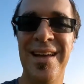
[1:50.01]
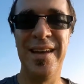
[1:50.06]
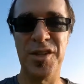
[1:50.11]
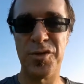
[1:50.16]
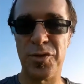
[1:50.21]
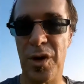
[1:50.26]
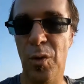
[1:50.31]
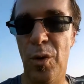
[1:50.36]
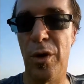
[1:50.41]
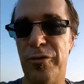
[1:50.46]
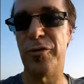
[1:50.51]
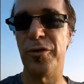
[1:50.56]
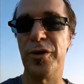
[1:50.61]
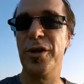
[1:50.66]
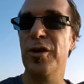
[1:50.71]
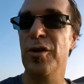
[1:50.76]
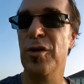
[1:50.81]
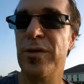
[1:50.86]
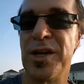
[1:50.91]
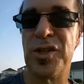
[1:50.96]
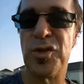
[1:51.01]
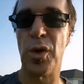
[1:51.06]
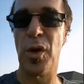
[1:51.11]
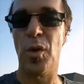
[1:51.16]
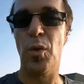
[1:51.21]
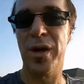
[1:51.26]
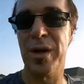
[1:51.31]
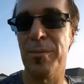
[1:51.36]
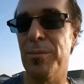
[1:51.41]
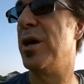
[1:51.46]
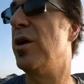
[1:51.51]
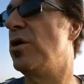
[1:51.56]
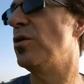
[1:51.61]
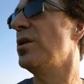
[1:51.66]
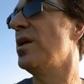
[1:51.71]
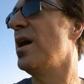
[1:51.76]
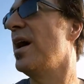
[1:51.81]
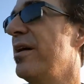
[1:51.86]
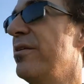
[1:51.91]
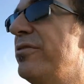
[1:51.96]
That's what I want for you. That's what I want in my
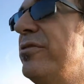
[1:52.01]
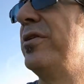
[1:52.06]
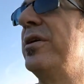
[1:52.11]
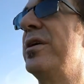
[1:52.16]
own life.